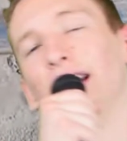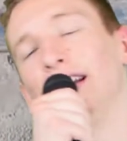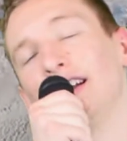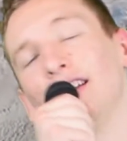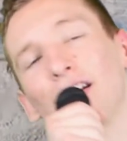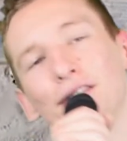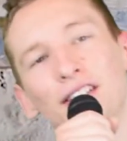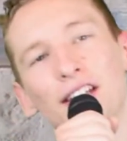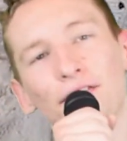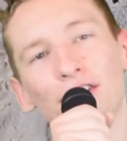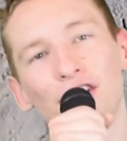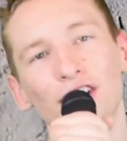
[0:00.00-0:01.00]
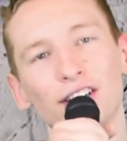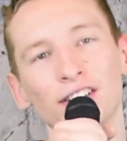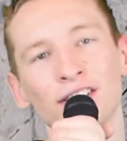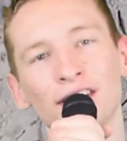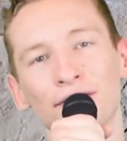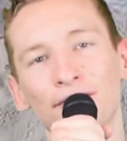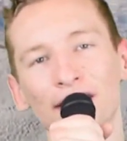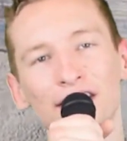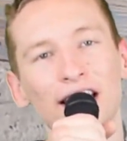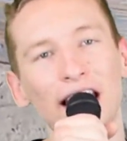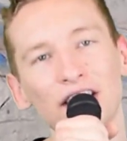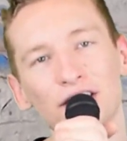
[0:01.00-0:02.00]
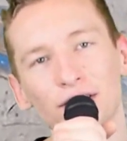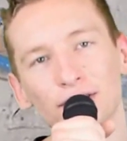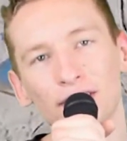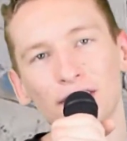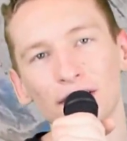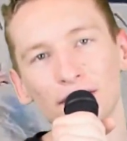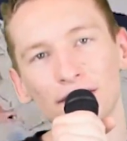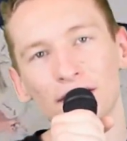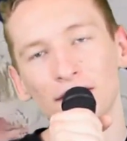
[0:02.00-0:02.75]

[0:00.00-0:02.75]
And I love Stefan Sharer's investigational skills.